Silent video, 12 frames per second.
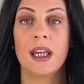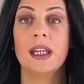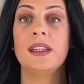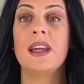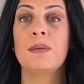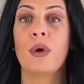
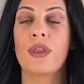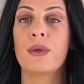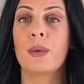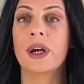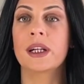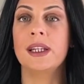They both
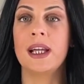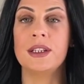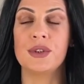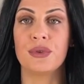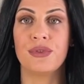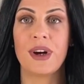work 9
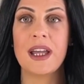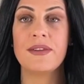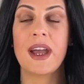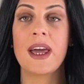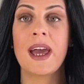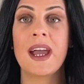to 5
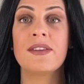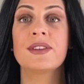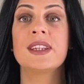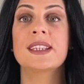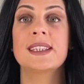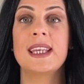and have the
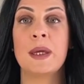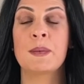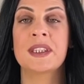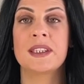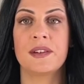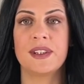same
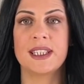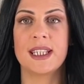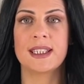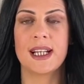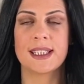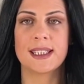services
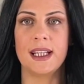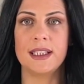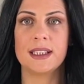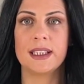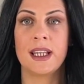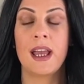assigned